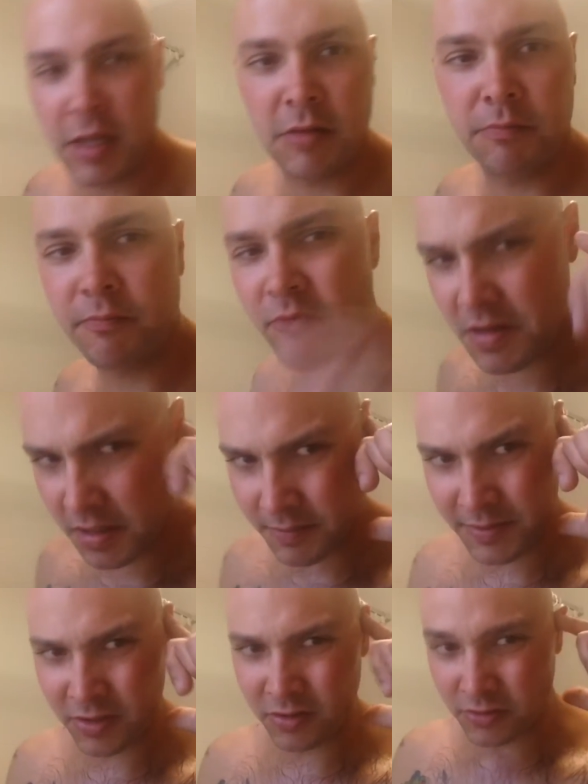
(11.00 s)
He's
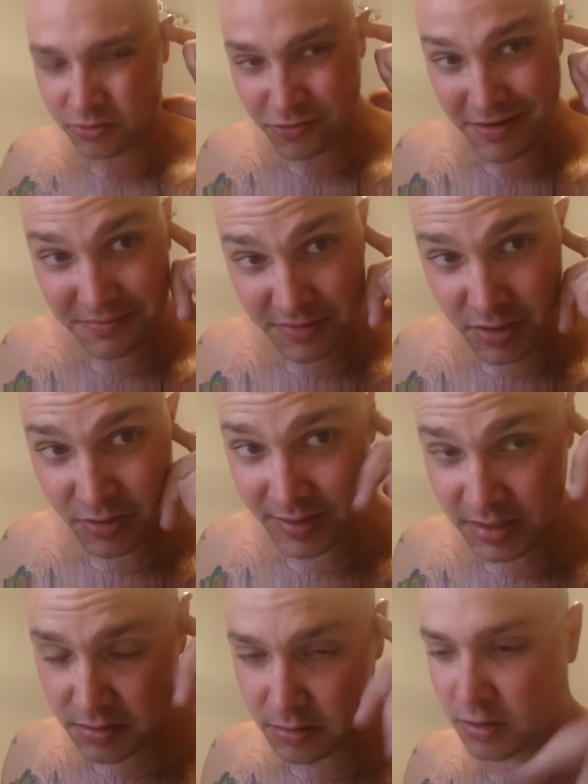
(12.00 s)
recently been on a trip to
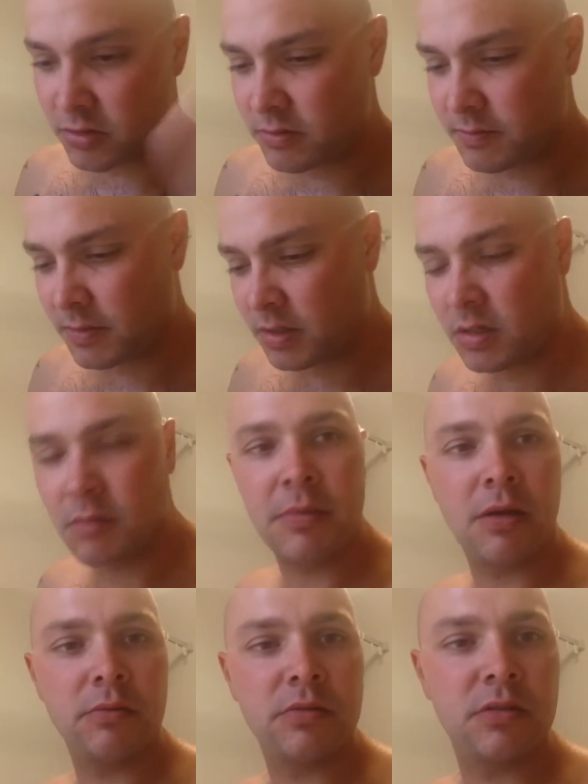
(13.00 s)
Eastern Europe and come
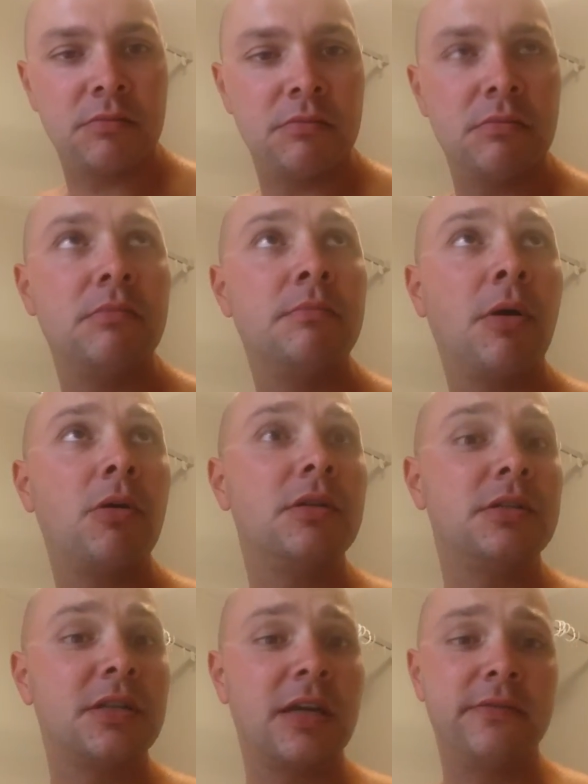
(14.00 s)
back with some
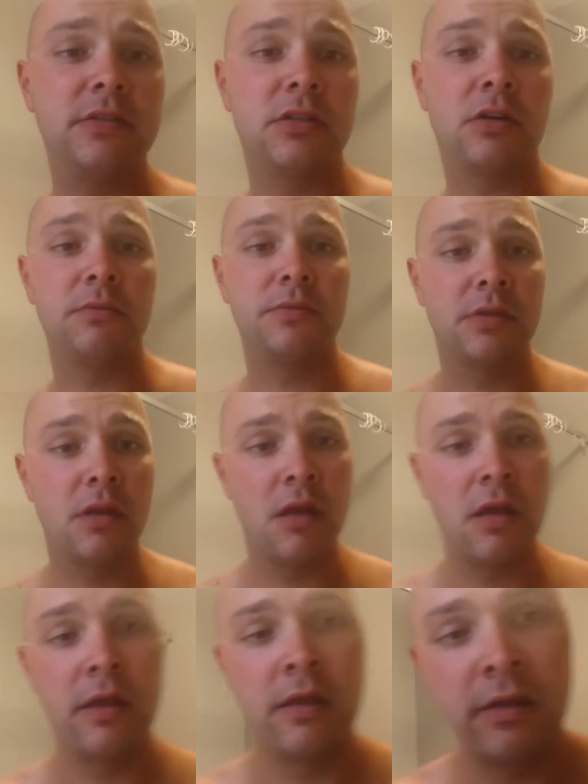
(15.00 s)
Polish shaving soaps.
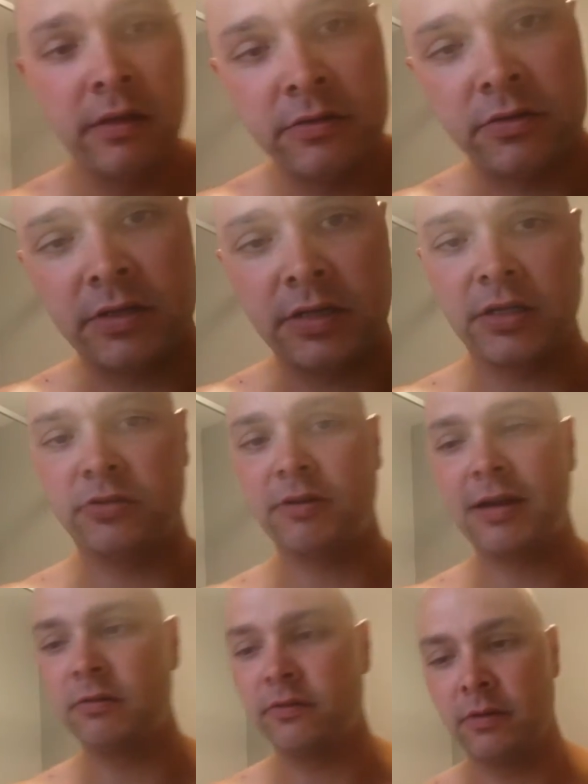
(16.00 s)
So I did a
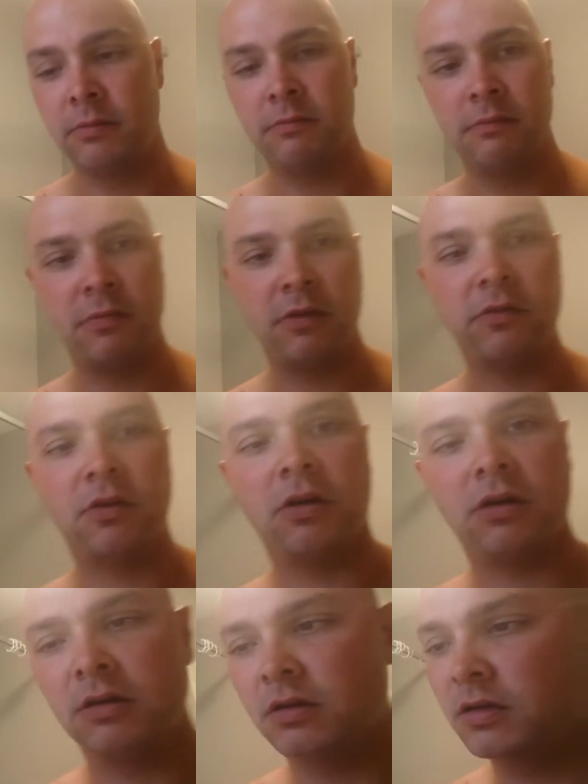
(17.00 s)
trade with him. I've
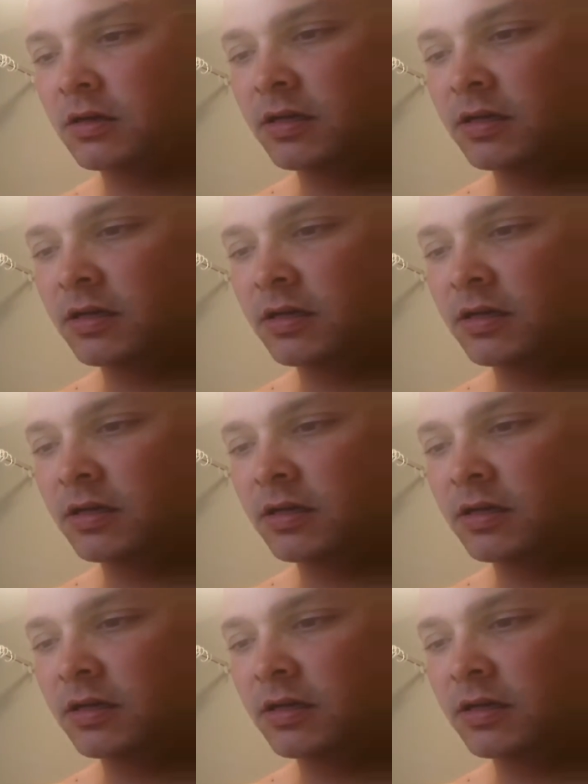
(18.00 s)
got